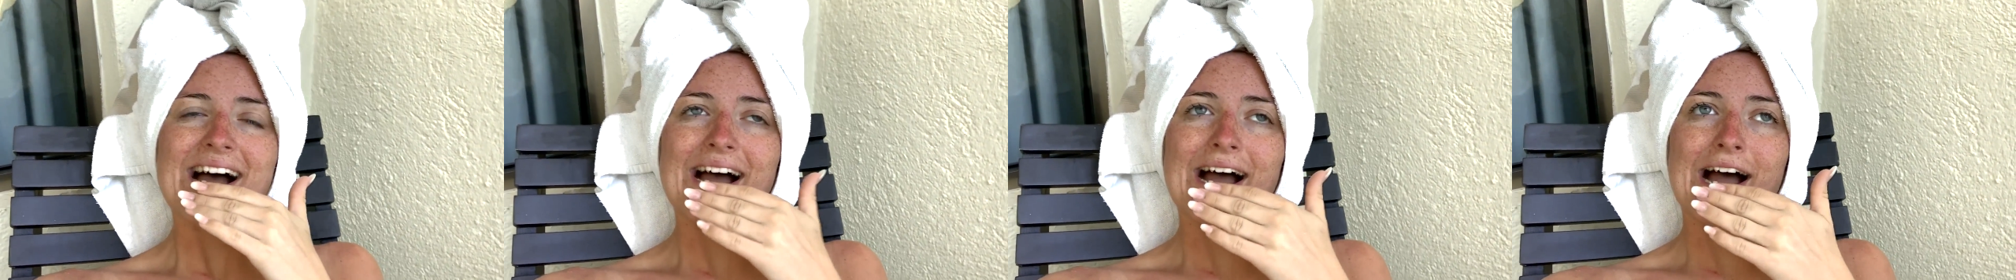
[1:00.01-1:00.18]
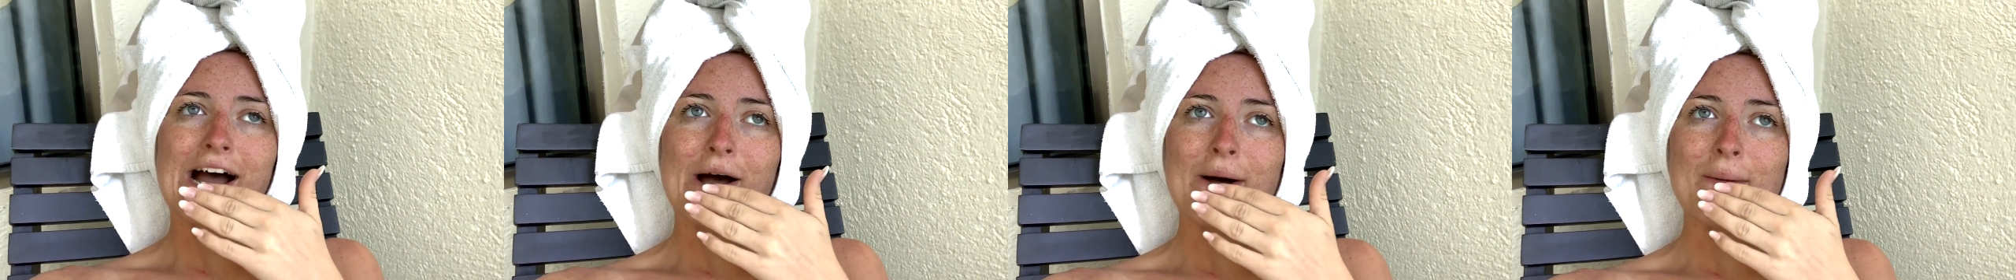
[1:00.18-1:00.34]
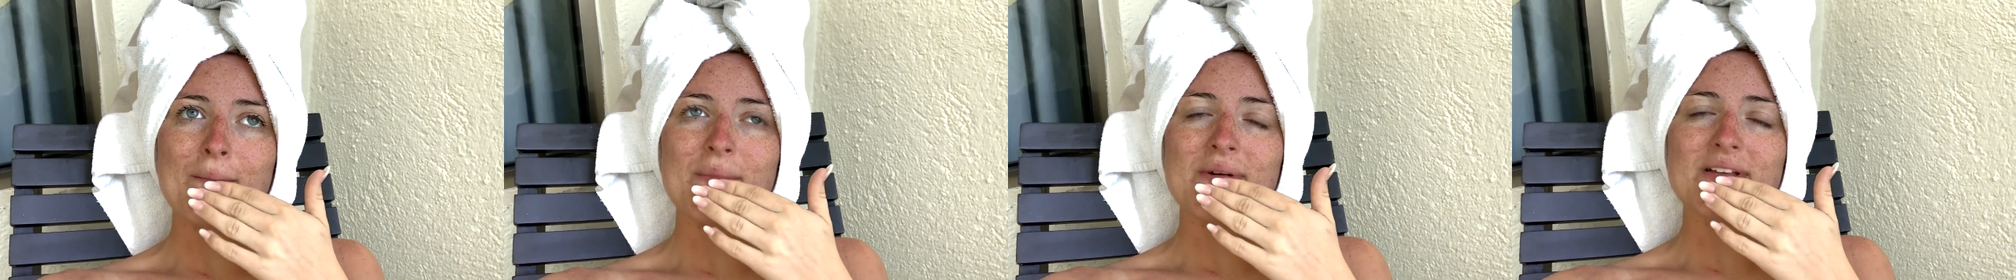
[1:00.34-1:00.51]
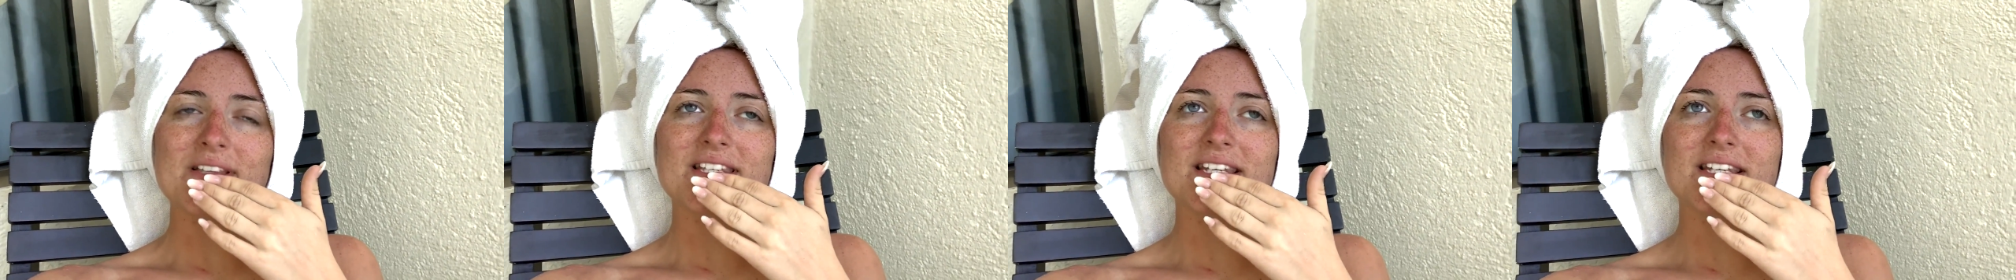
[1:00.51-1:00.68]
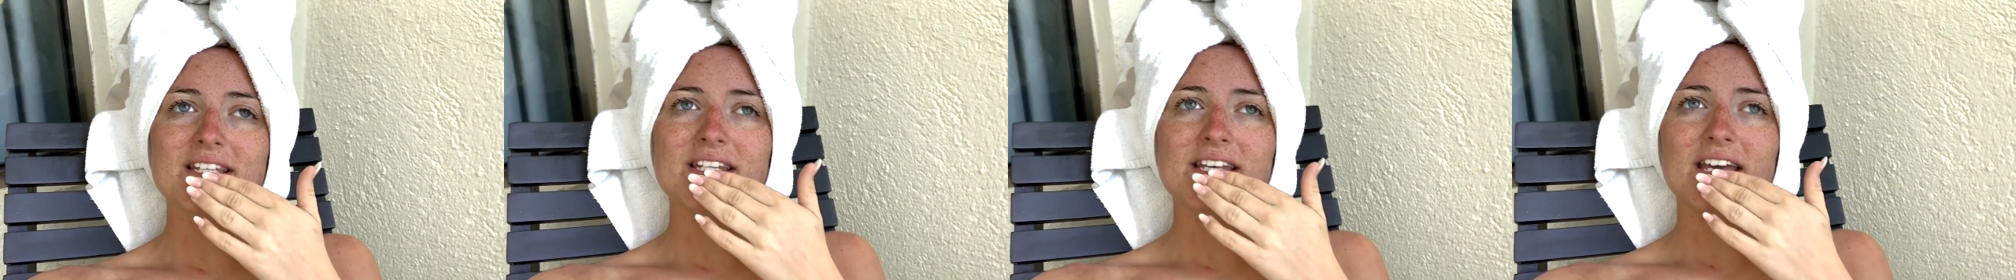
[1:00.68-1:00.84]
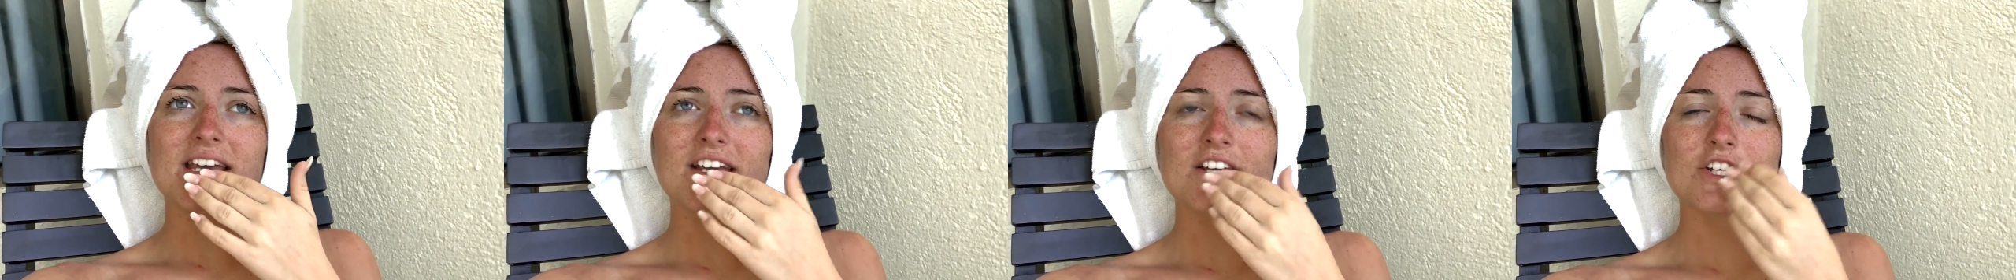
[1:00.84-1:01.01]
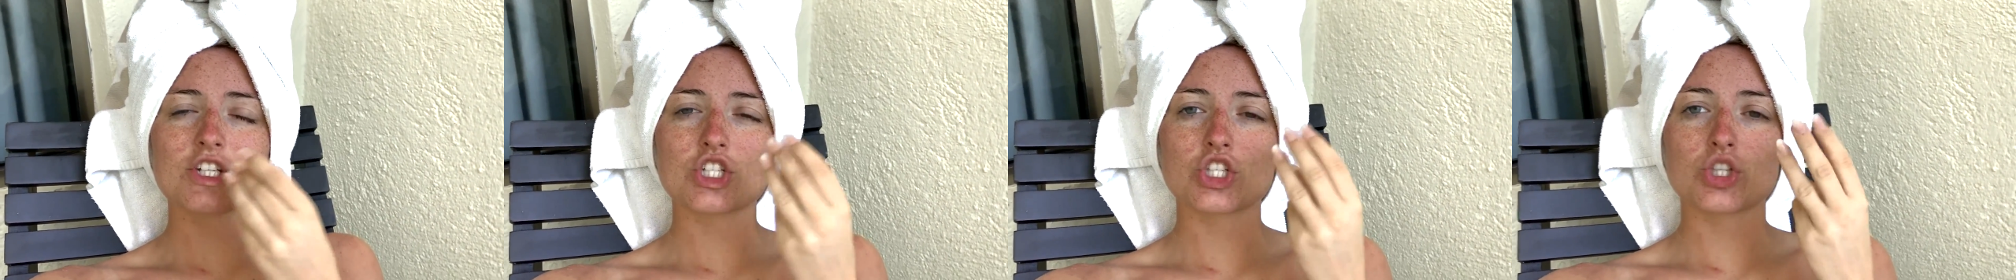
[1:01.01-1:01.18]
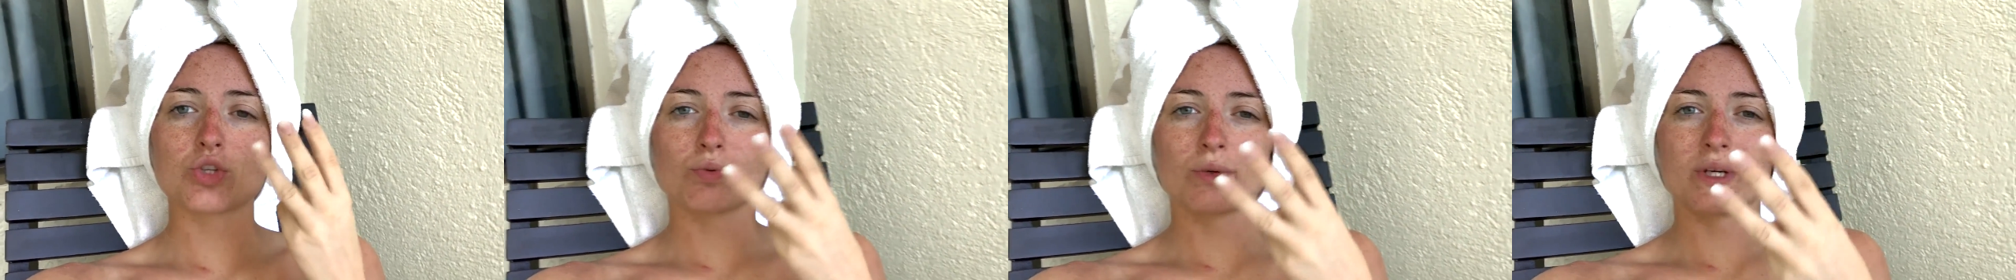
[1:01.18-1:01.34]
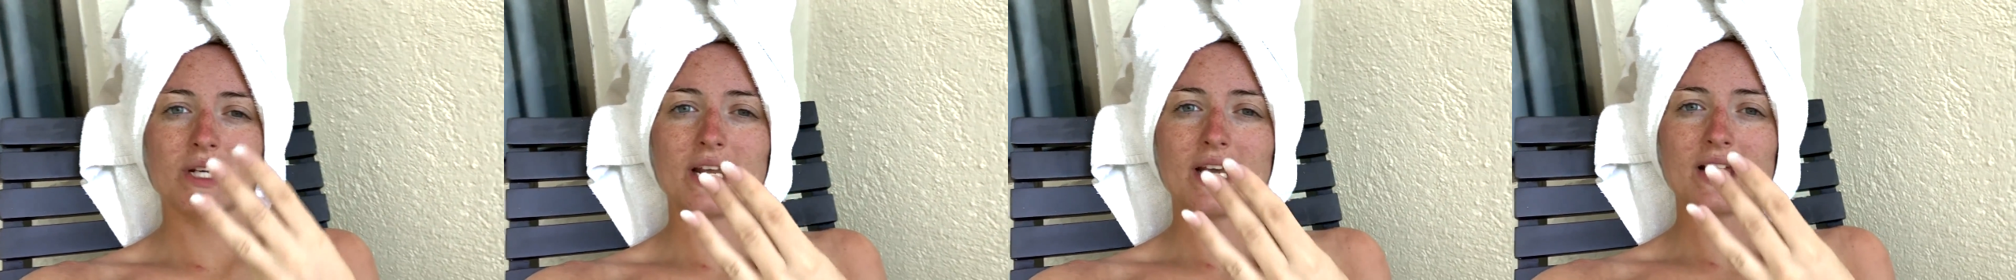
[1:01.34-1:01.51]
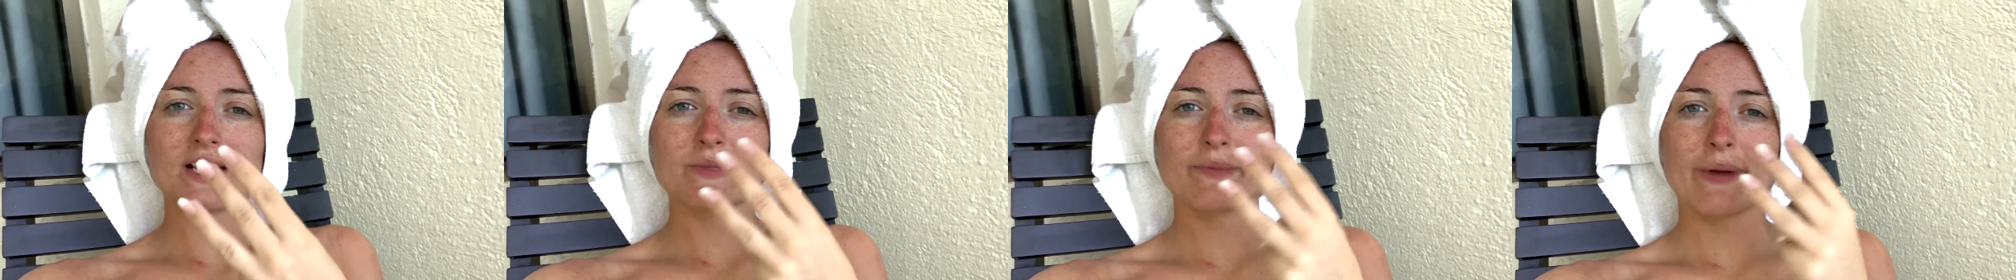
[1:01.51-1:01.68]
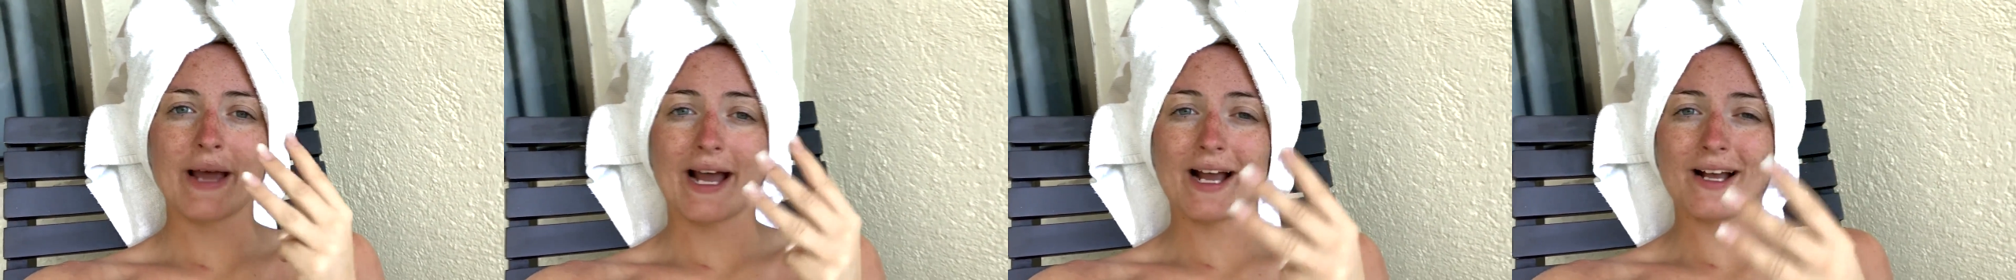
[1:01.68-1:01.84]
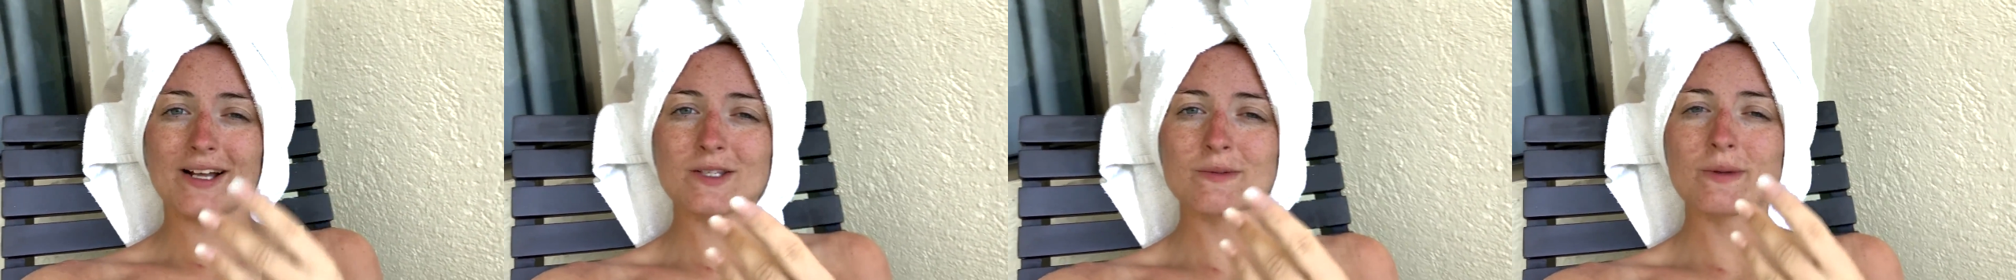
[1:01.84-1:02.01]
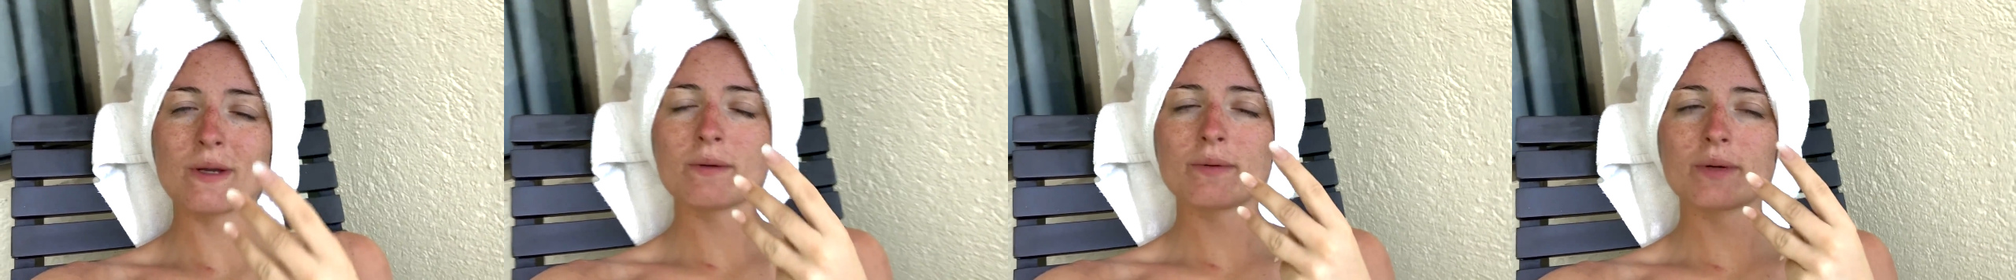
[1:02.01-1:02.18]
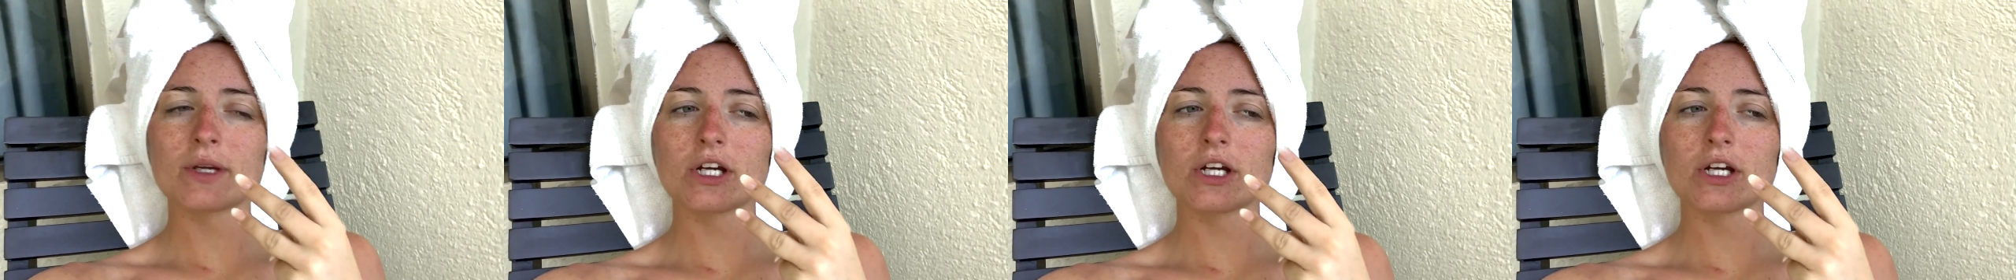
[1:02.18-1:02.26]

um, today is three days past my